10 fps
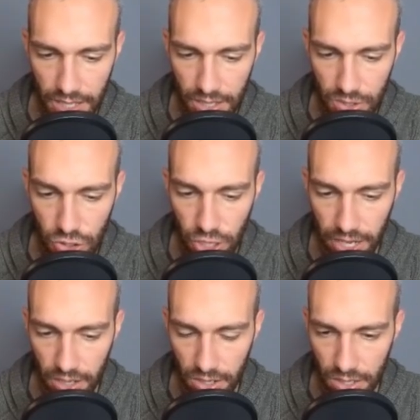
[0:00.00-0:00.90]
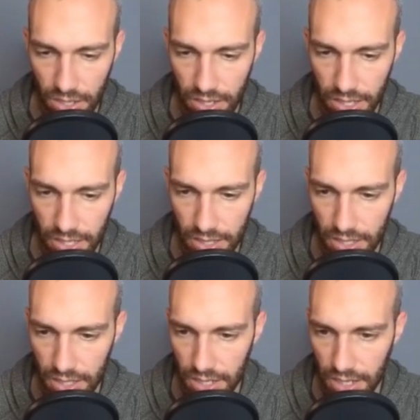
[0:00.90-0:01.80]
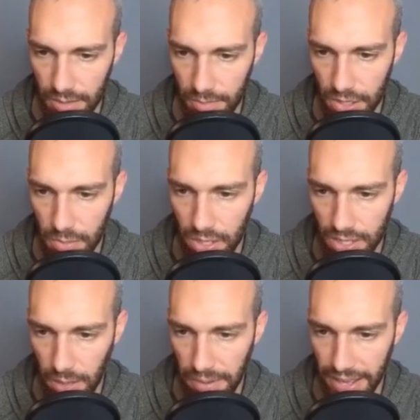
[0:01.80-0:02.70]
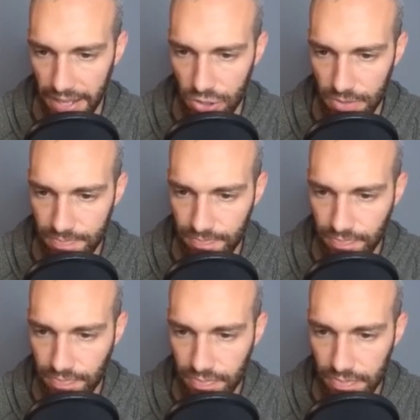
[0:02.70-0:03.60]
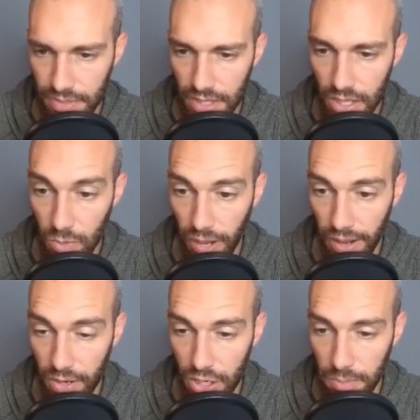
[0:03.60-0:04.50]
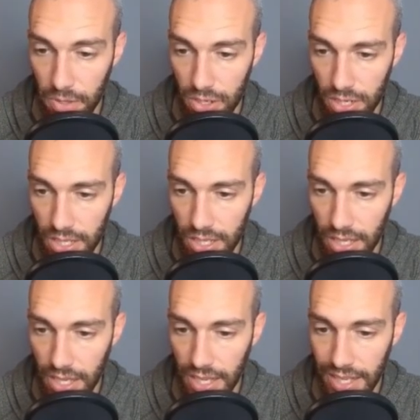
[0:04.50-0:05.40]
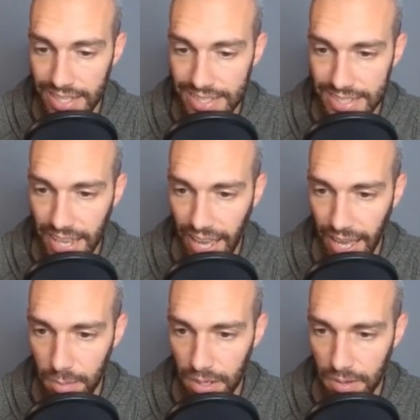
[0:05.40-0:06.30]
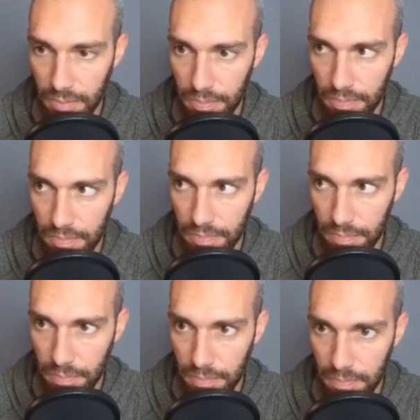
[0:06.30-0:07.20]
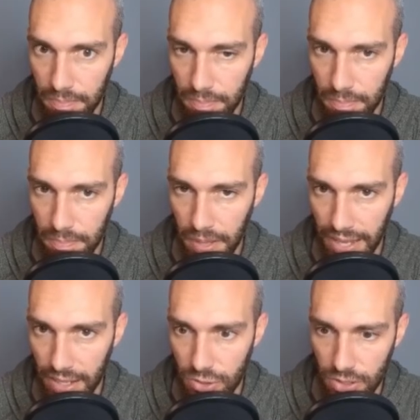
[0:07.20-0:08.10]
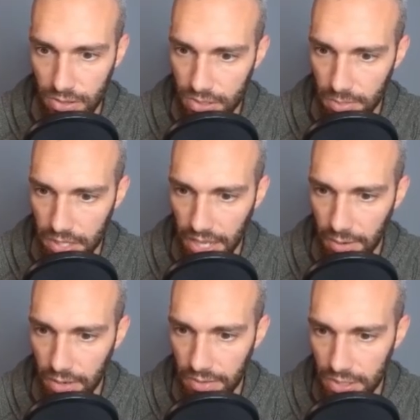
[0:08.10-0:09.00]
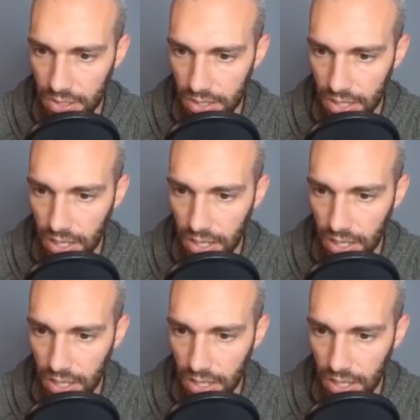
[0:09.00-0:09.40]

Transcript: channel on like the community page. Wow, community tab page or something like that, whatever it's called.